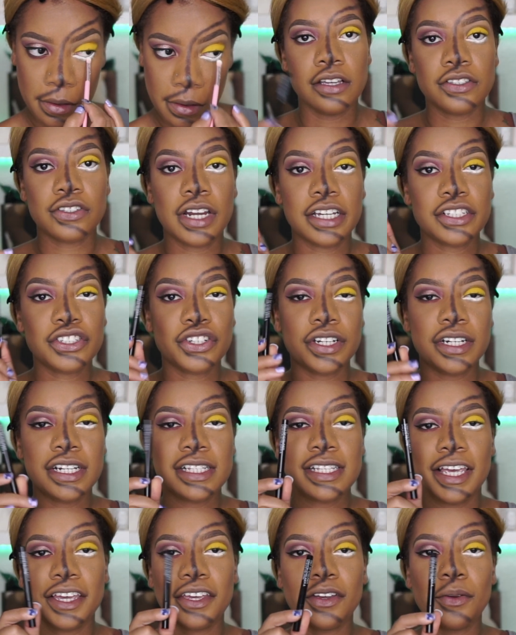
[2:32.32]
So next you're going to
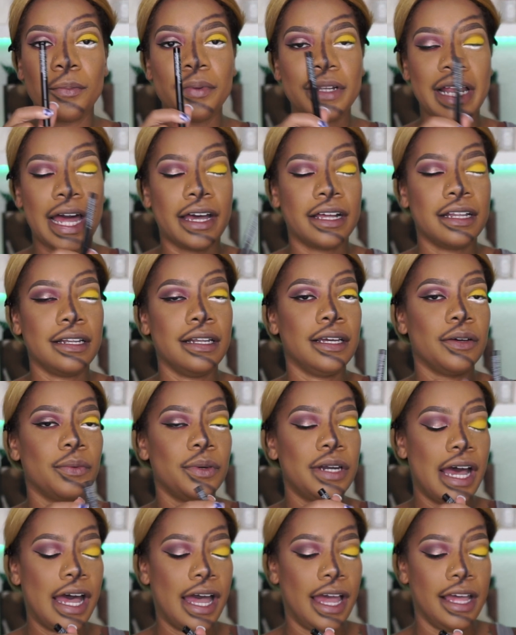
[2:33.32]
take your black liquid
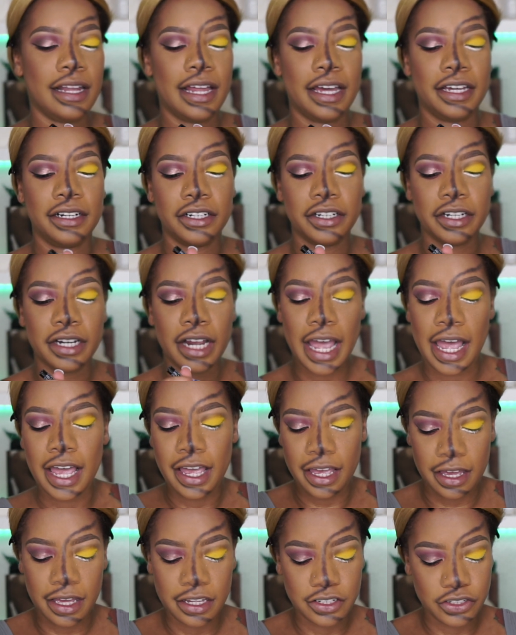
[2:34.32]
eyeliner,
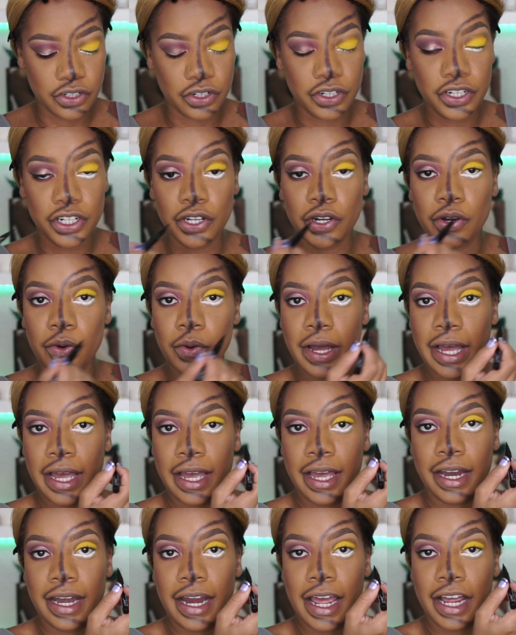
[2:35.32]
and you're going to go
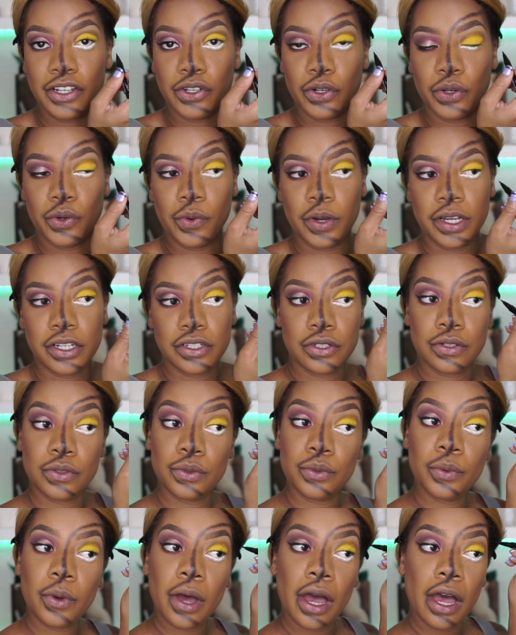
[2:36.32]
ahead and you're going
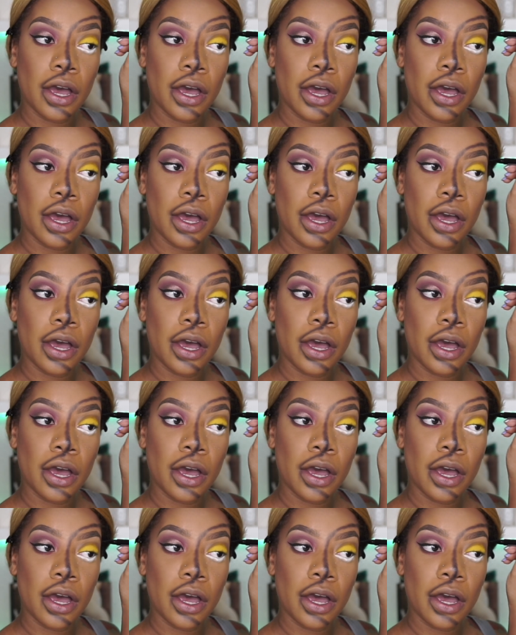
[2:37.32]
to